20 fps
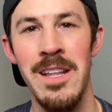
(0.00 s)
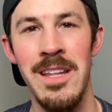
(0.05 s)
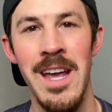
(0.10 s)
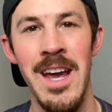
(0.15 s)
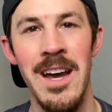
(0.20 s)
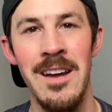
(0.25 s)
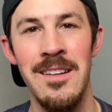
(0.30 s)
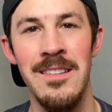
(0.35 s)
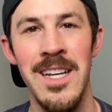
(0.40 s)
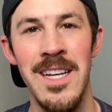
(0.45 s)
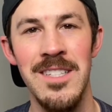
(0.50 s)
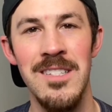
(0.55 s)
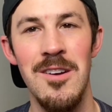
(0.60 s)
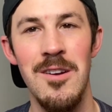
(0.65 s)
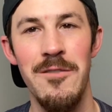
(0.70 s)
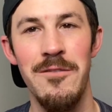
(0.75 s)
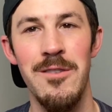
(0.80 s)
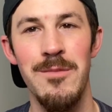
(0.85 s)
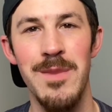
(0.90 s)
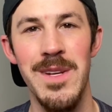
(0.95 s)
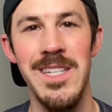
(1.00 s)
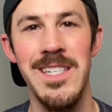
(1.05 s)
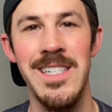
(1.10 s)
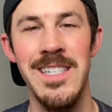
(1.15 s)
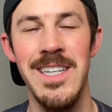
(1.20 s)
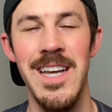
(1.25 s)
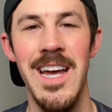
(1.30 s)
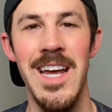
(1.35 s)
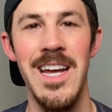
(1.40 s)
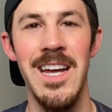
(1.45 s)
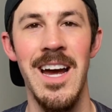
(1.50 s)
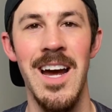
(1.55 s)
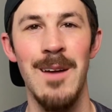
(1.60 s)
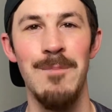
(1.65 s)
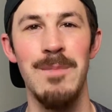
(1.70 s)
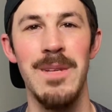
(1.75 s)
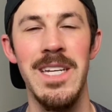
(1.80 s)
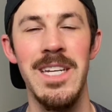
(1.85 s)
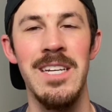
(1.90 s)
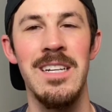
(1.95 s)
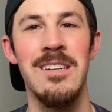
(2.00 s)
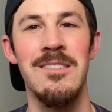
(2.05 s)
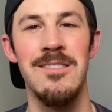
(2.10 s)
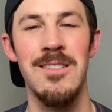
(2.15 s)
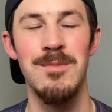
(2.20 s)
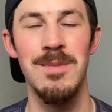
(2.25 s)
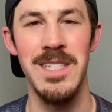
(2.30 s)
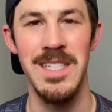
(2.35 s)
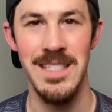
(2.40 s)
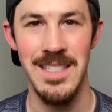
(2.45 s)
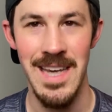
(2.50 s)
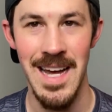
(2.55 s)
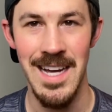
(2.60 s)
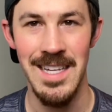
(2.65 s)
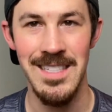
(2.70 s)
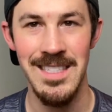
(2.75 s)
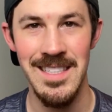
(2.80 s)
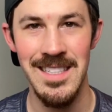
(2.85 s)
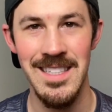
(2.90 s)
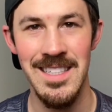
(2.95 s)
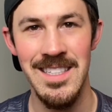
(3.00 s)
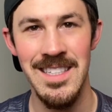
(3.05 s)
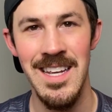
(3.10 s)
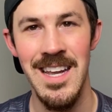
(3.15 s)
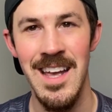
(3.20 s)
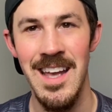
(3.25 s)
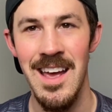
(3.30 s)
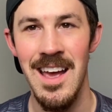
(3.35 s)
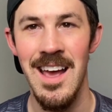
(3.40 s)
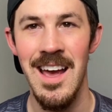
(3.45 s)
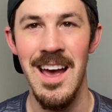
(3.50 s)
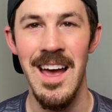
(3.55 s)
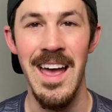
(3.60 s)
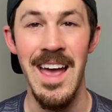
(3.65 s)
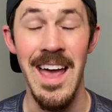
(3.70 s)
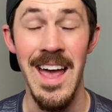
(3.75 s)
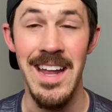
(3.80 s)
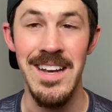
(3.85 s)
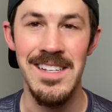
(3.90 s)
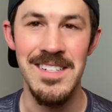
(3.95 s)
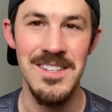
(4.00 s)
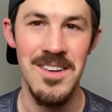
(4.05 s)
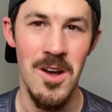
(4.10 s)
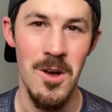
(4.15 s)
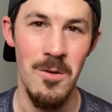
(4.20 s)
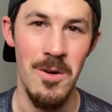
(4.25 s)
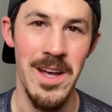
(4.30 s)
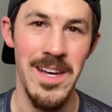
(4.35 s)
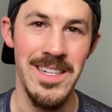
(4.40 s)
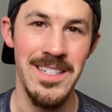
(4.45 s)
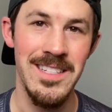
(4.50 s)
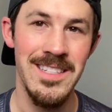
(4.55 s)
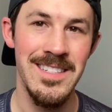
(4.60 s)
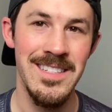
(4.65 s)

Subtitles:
yeah, that's all for me today. I'm Nick from Nick's Taxes, and as always,